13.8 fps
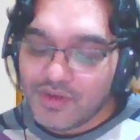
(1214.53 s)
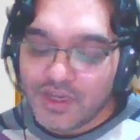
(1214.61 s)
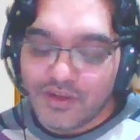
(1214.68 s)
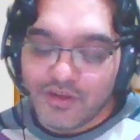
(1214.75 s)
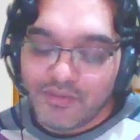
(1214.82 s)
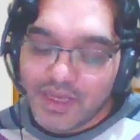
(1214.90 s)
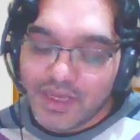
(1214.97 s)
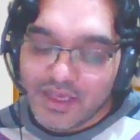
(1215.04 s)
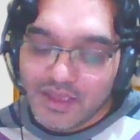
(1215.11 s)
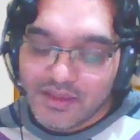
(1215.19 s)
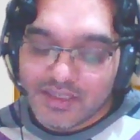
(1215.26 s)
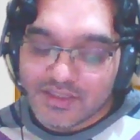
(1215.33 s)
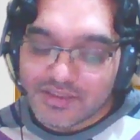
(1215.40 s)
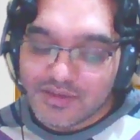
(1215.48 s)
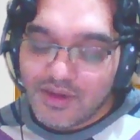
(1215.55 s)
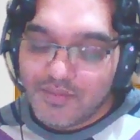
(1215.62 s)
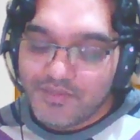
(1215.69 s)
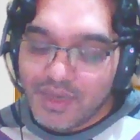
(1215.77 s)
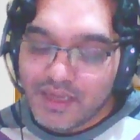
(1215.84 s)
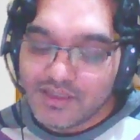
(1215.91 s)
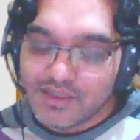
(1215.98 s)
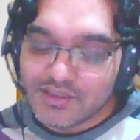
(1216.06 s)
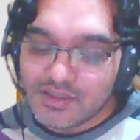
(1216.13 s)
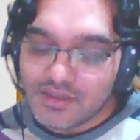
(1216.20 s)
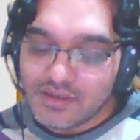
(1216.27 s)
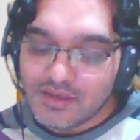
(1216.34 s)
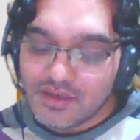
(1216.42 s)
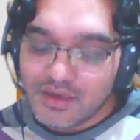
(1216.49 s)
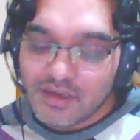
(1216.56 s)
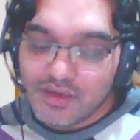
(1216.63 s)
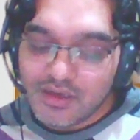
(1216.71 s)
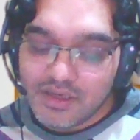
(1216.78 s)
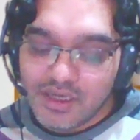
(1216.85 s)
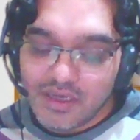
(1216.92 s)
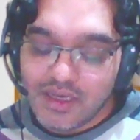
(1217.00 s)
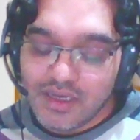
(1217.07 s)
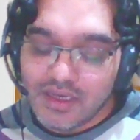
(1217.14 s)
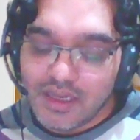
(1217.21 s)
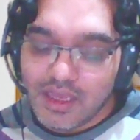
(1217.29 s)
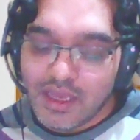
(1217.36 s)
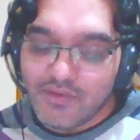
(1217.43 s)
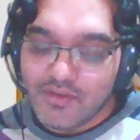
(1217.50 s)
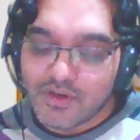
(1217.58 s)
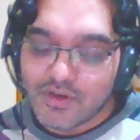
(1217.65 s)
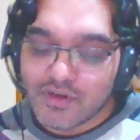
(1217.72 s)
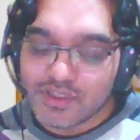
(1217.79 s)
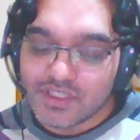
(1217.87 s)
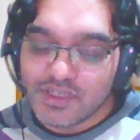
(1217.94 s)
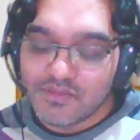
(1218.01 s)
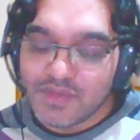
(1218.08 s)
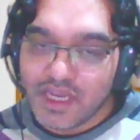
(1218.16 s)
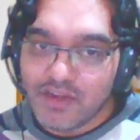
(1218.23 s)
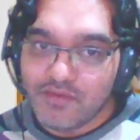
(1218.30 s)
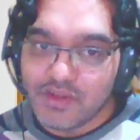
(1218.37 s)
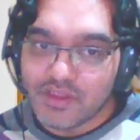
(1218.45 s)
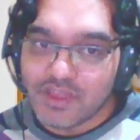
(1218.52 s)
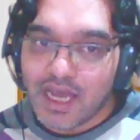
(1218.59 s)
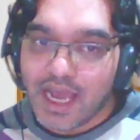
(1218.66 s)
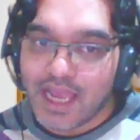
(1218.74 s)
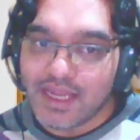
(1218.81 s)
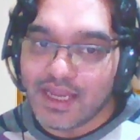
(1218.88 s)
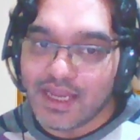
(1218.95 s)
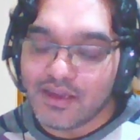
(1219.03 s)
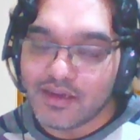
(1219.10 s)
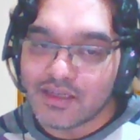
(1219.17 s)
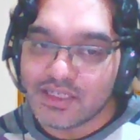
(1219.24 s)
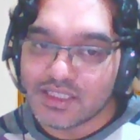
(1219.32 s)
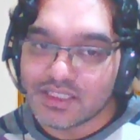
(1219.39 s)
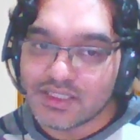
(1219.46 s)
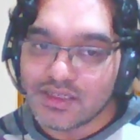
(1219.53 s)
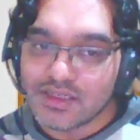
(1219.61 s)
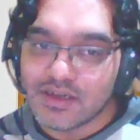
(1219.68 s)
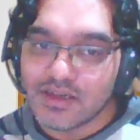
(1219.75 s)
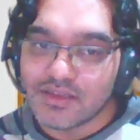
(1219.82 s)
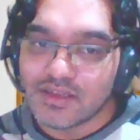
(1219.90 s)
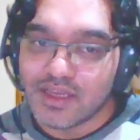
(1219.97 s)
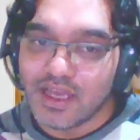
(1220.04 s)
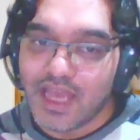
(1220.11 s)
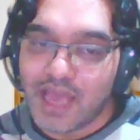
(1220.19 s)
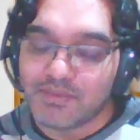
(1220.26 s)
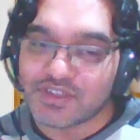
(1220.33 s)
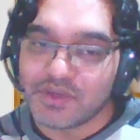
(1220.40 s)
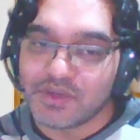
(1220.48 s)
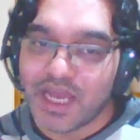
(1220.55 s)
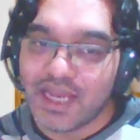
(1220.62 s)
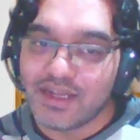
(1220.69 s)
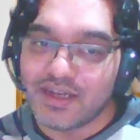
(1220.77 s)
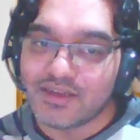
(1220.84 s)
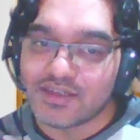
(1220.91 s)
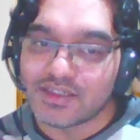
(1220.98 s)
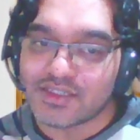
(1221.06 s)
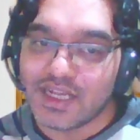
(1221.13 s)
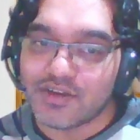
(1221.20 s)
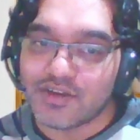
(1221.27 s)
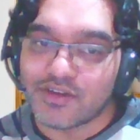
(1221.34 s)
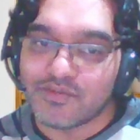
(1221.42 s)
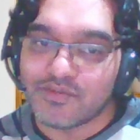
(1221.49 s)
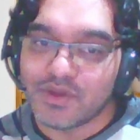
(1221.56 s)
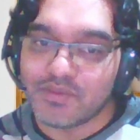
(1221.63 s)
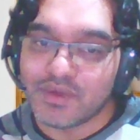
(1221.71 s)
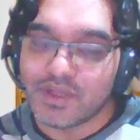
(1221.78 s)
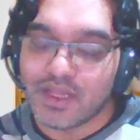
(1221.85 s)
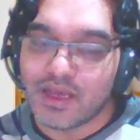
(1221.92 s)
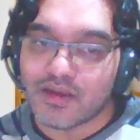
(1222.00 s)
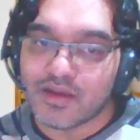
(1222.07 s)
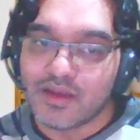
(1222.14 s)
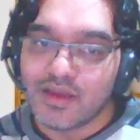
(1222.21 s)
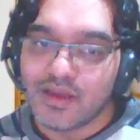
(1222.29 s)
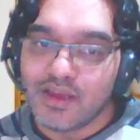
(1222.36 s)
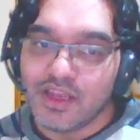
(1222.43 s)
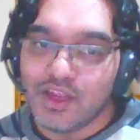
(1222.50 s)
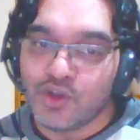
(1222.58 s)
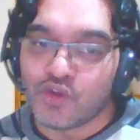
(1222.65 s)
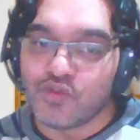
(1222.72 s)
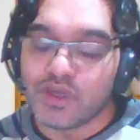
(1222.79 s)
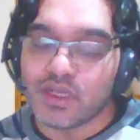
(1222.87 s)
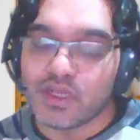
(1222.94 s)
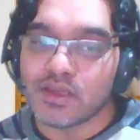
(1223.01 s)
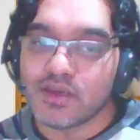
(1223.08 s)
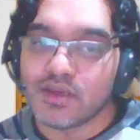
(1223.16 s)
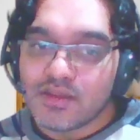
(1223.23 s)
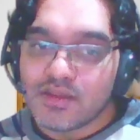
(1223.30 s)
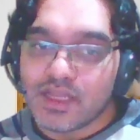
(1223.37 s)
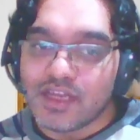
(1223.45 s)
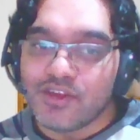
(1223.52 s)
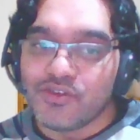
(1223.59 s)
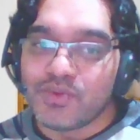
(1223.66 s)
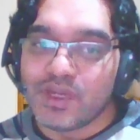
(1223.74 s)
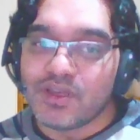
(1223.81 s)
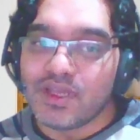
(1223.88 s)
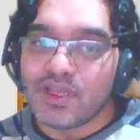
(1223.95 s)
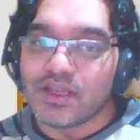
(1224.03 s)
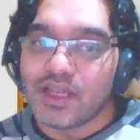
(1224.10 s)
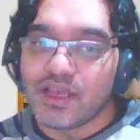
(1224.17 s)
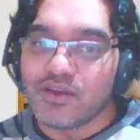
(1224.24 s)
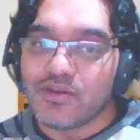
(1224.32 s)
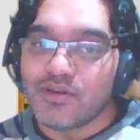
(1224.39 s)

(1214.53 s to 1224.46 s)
when you're making this comparison, did it ever cross your mind with the highlighters, the AmScript highlighters that a lot of people are innovating? That you might think like,